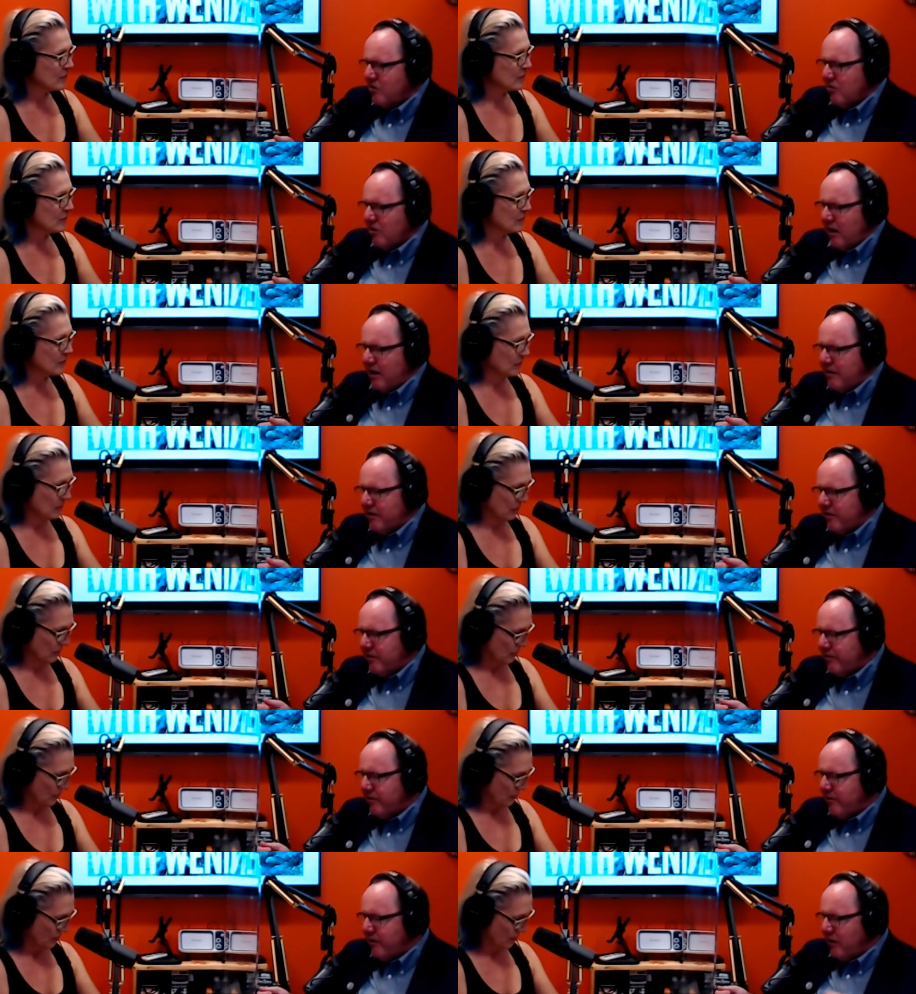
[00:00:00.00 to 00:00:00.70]
Speaker 1: to
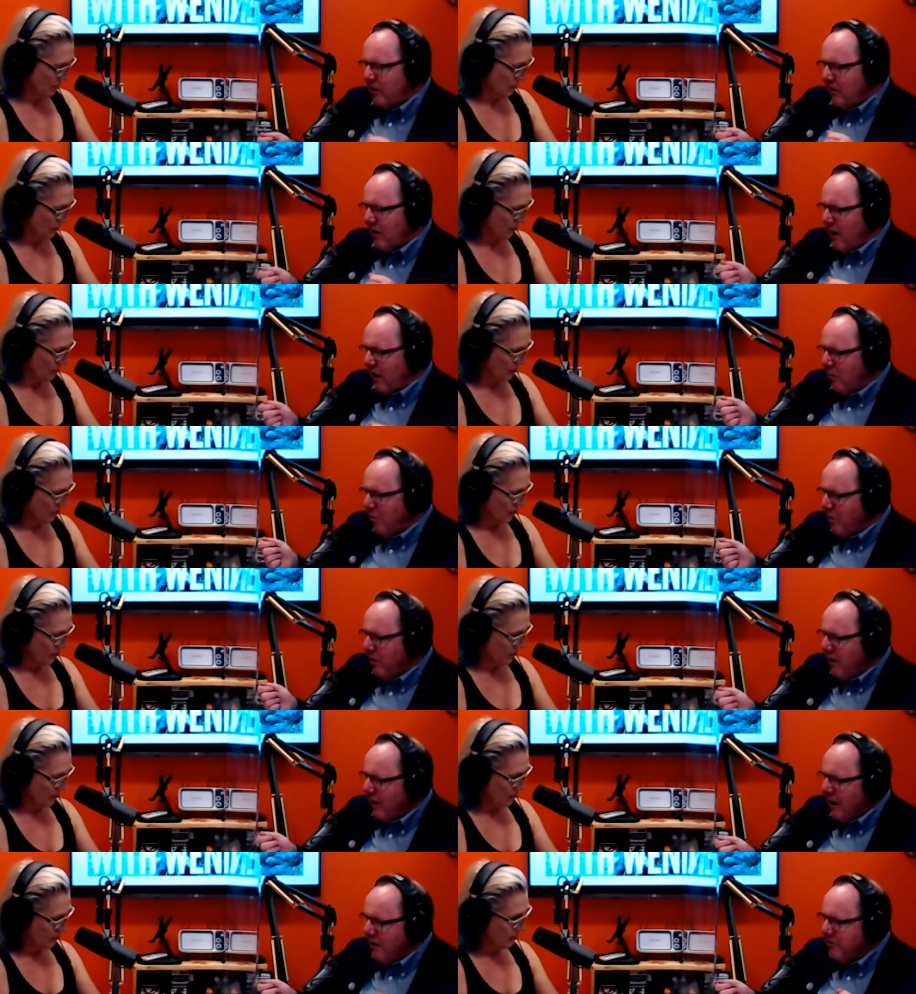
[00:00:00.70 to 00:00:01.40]
figure out what
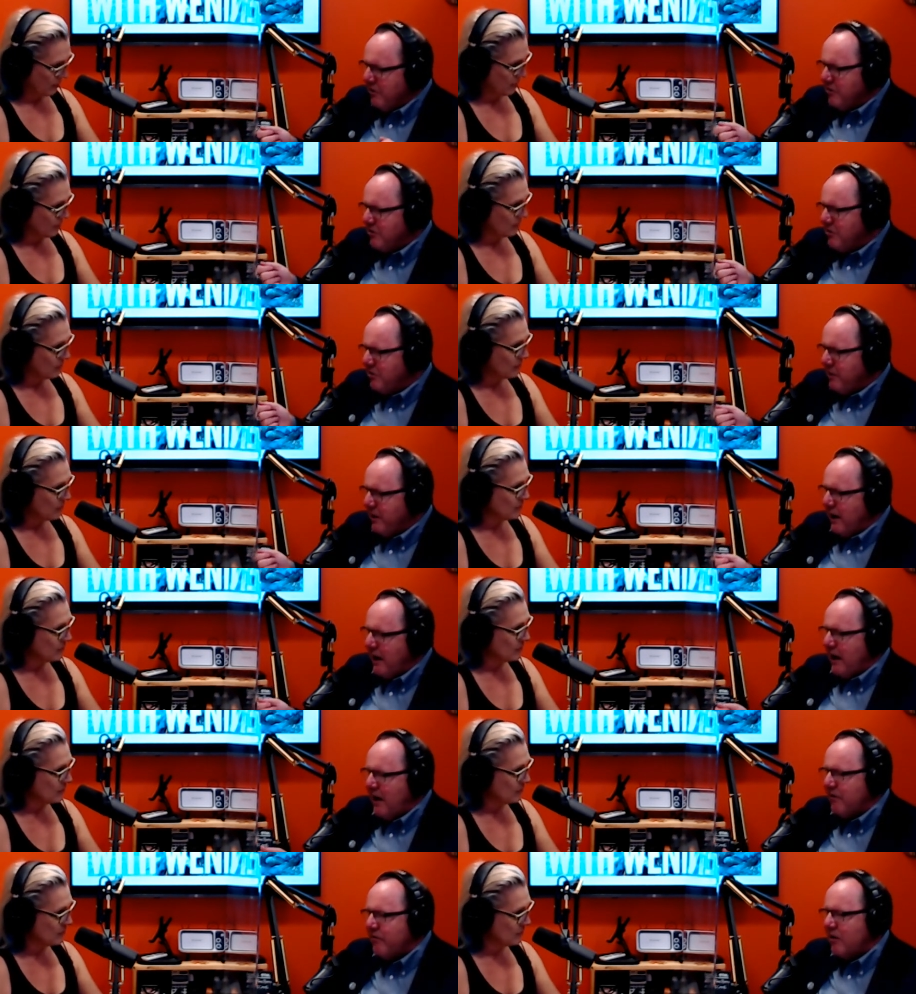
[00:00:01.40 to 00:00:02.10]
levers do we have,
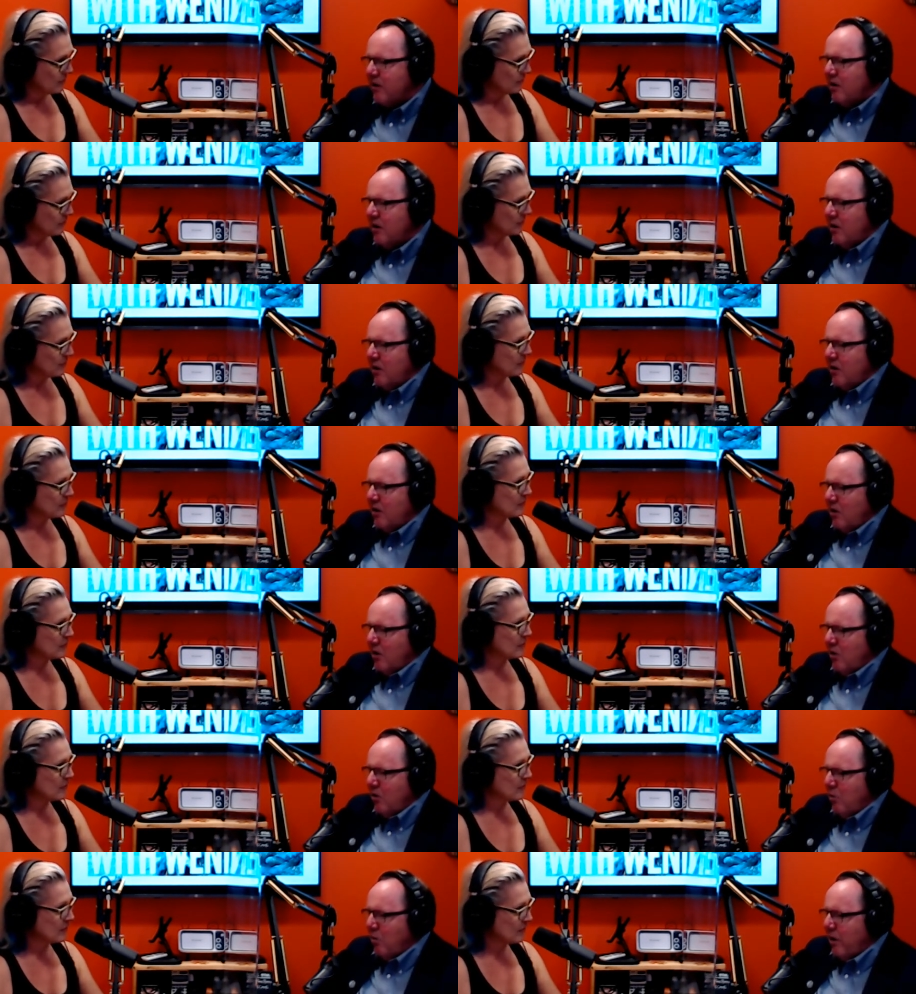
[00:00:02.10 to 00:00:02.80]

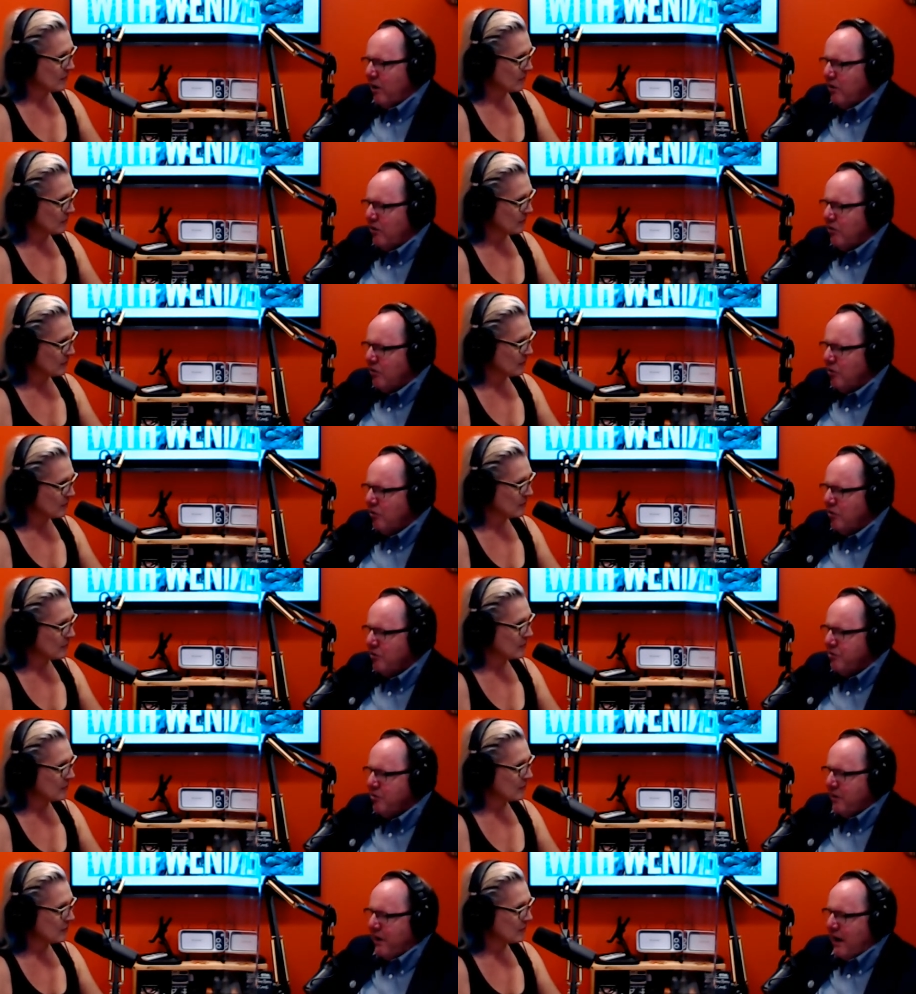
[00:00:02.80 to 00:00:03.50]
what tools do we
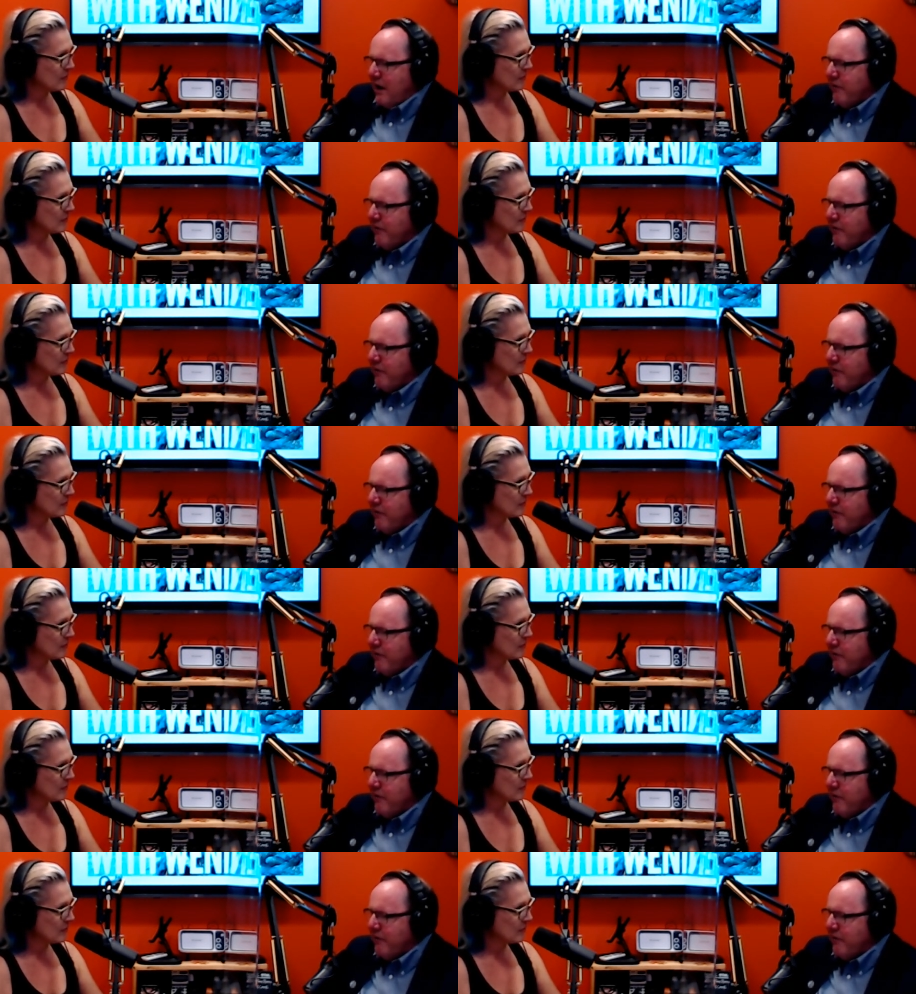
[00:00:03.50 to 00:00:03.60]
have in our